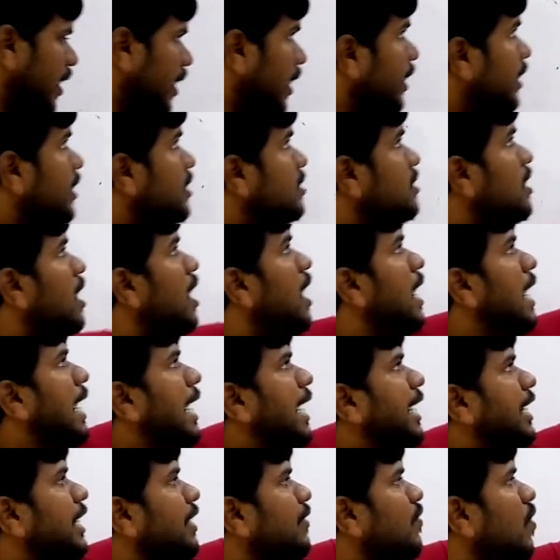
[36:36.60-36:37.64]
It is the
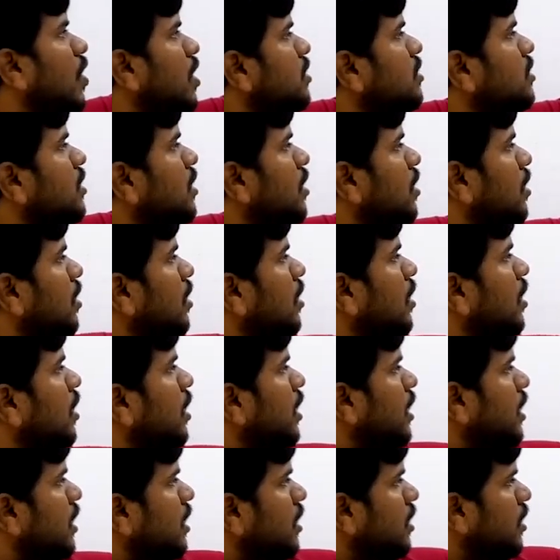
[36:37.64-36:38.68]
80 volts.
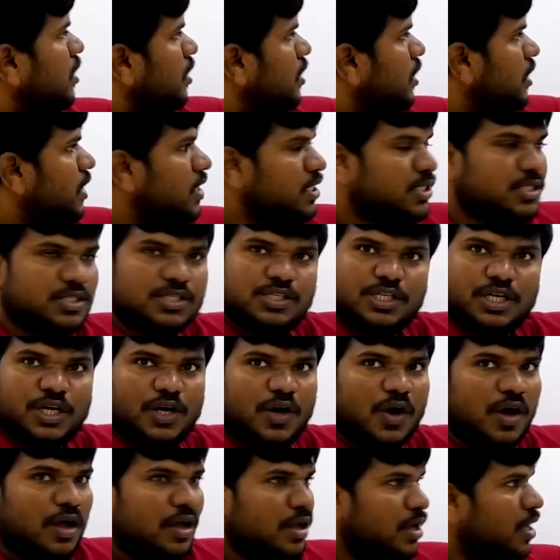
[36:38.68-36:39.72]
It is
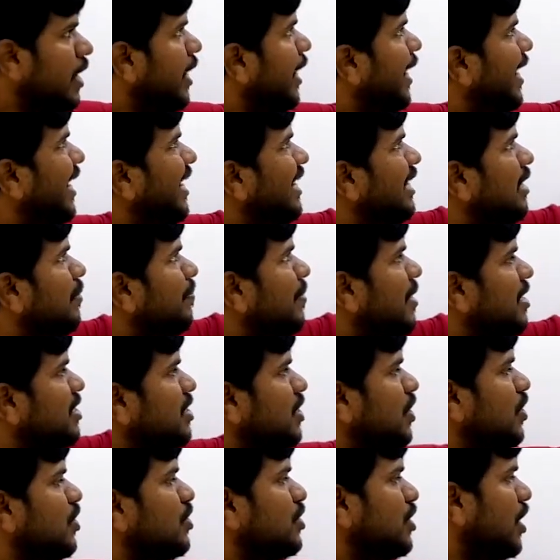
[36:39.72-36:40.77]
0, 80 plus
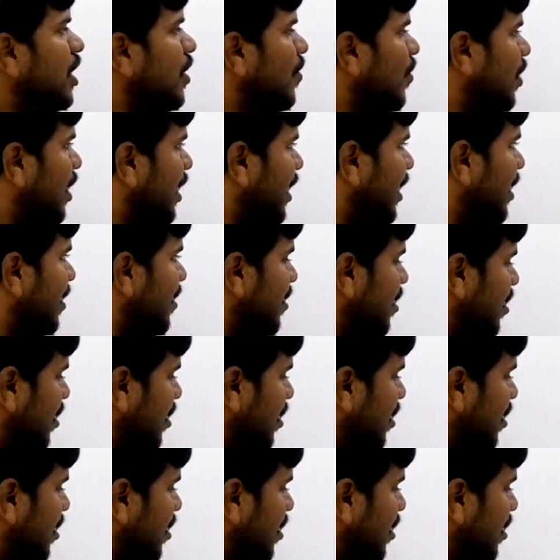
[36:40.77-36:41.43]
0, 0 only.